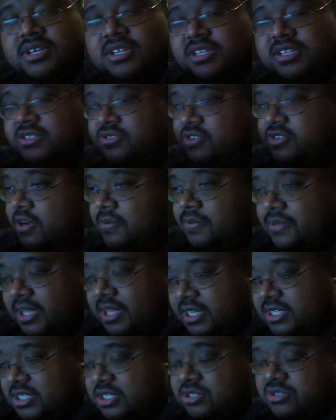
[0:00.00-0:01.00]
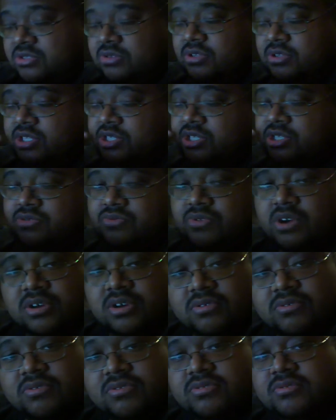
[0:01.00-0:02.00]
these tribulations, through this
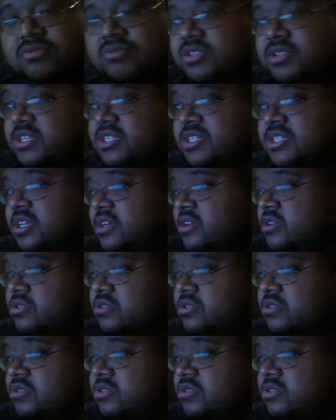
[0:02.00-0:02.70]
struggle, through these